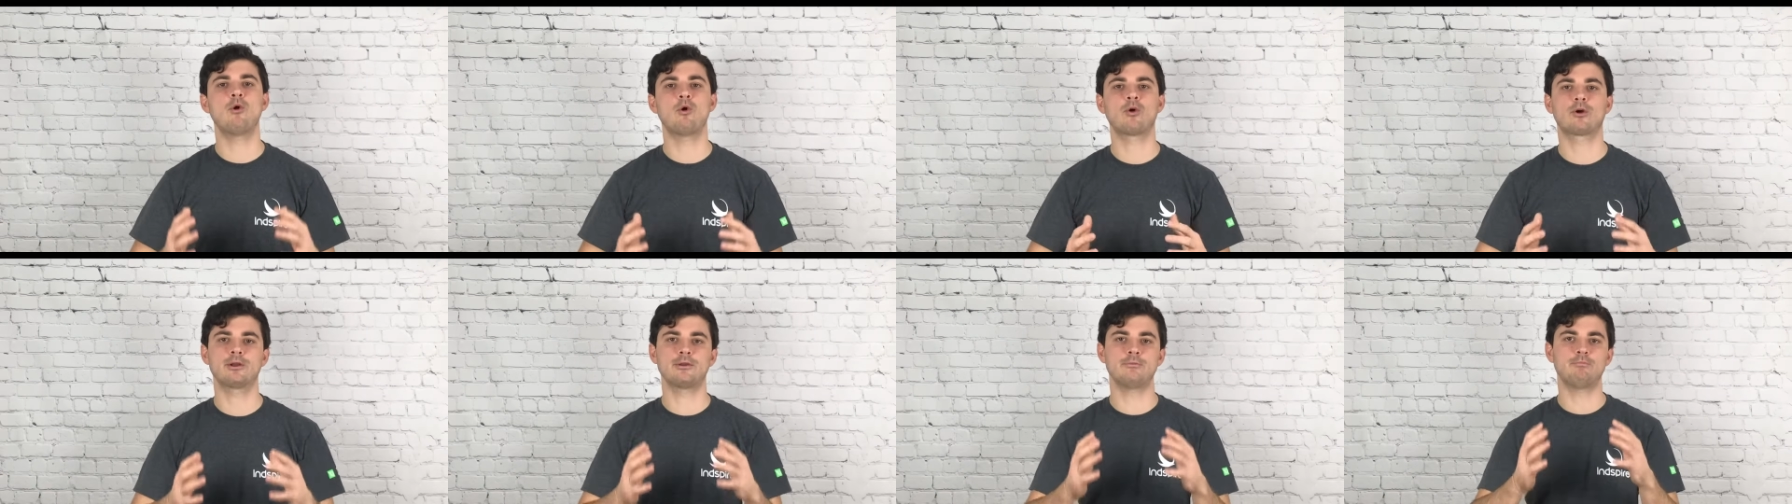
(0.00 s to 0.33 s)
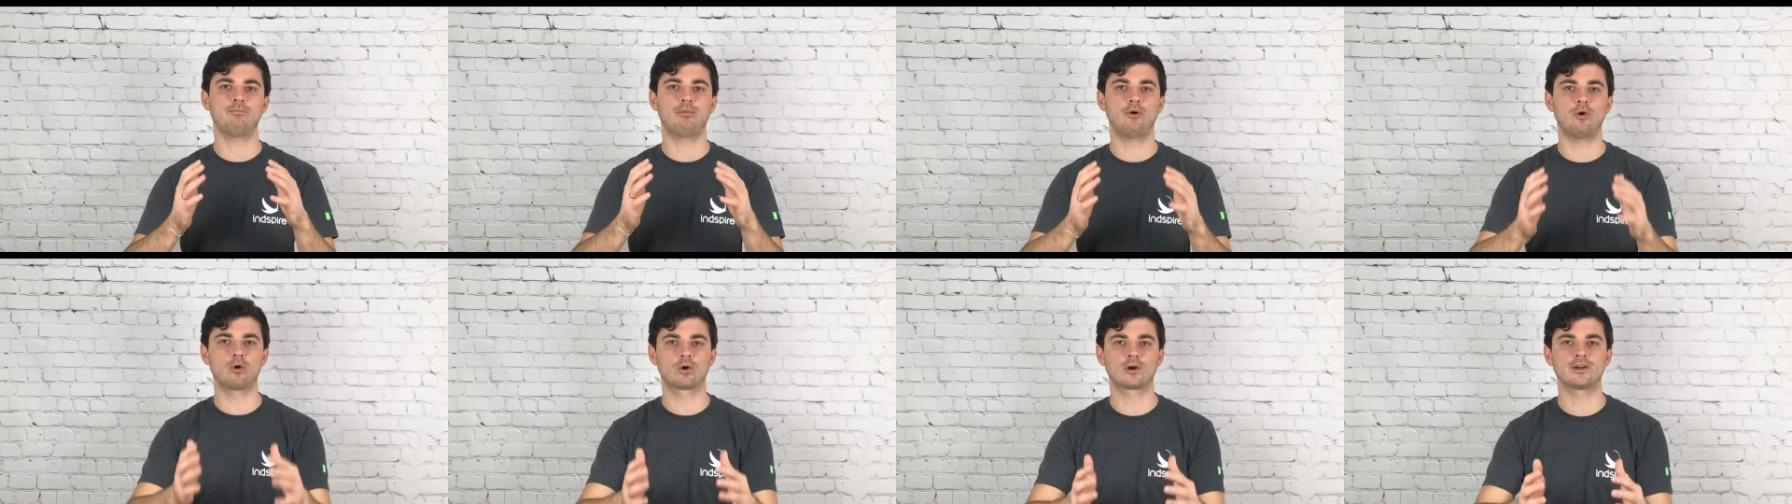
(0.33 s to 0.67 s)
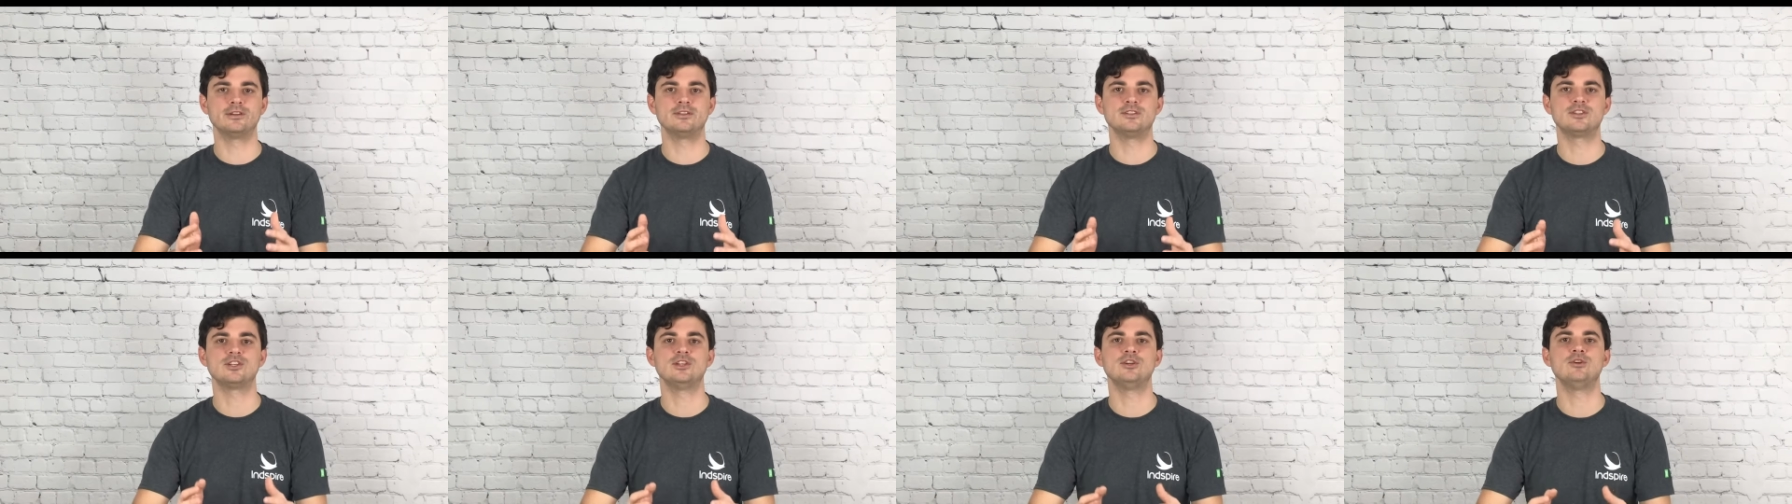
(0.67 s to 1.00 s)
more
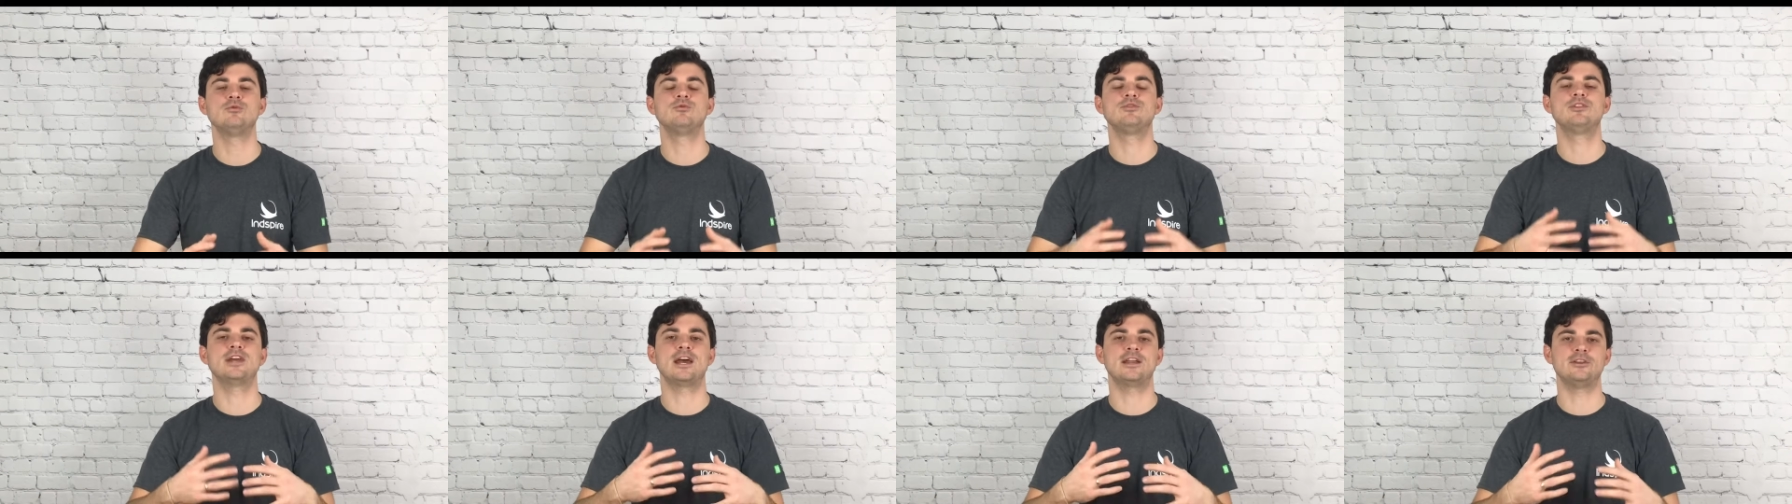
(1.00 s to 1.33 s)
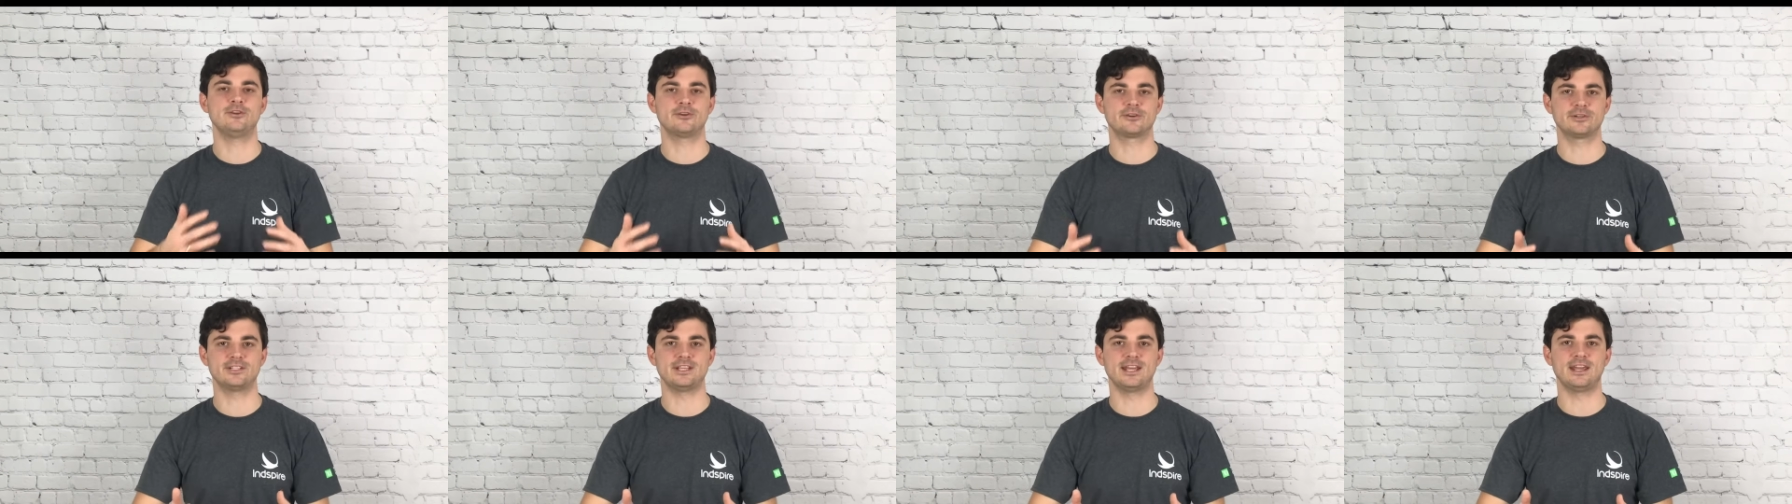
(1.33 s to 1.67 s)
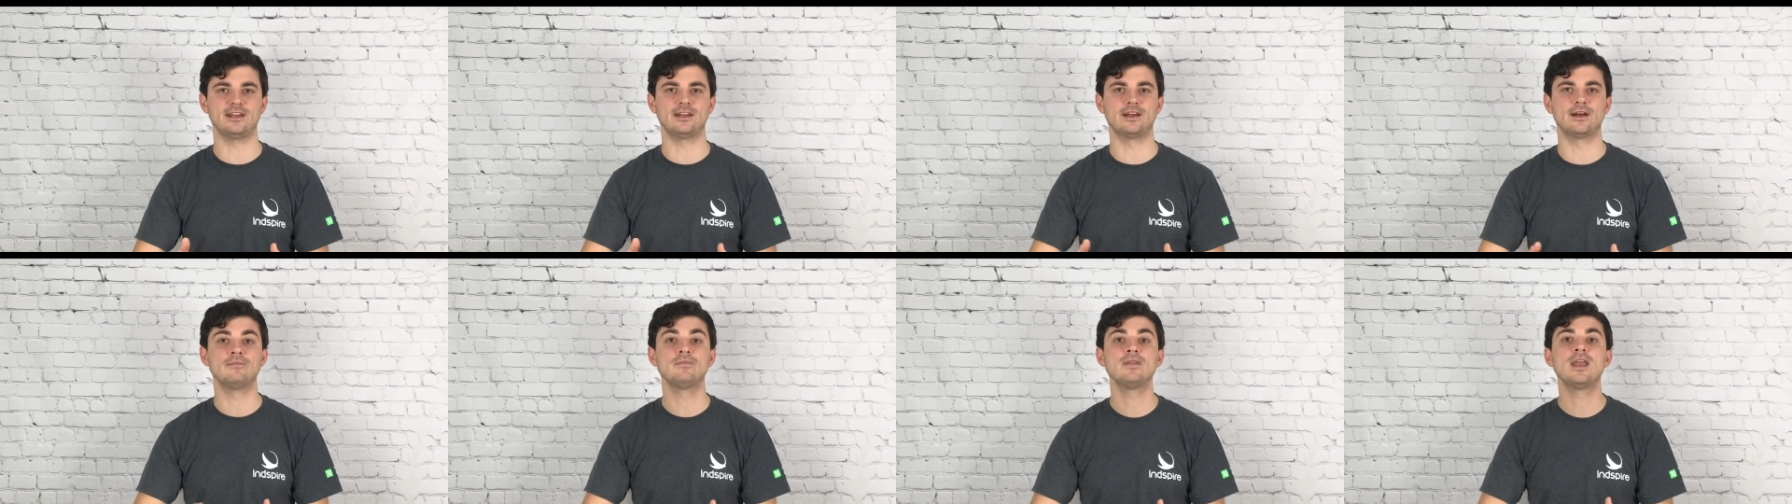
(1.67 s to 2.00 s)
important to you than your
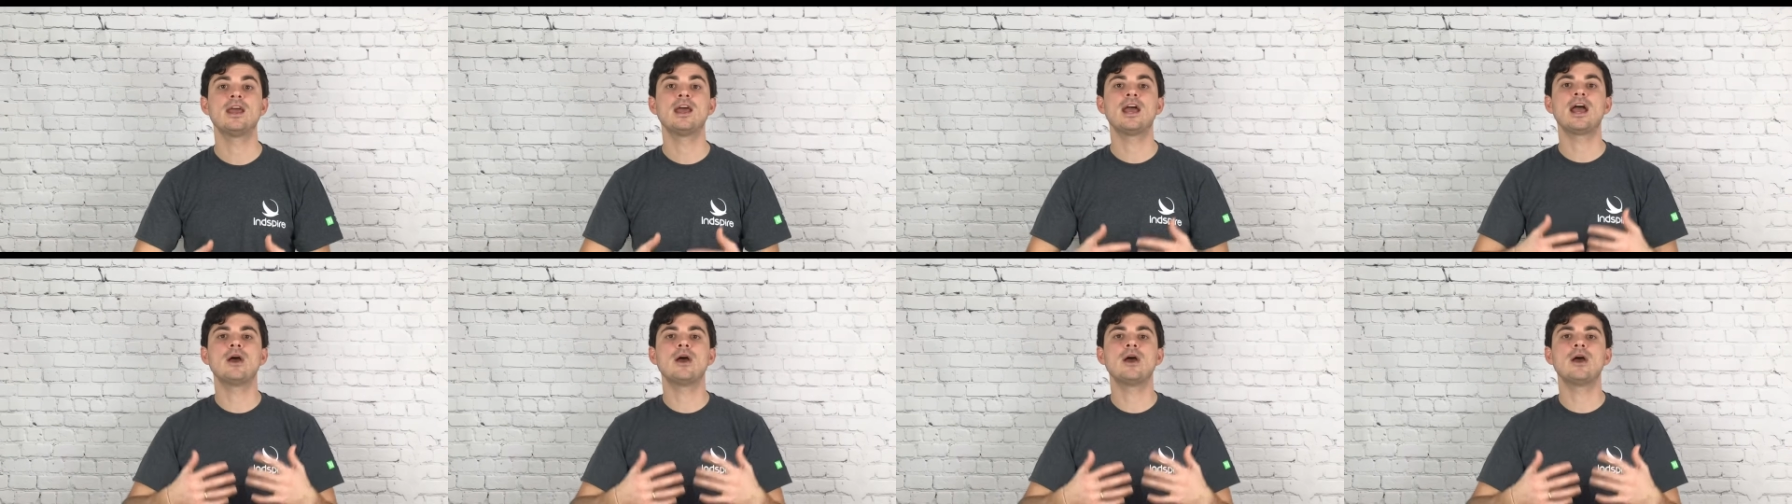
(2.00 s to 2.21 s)
data.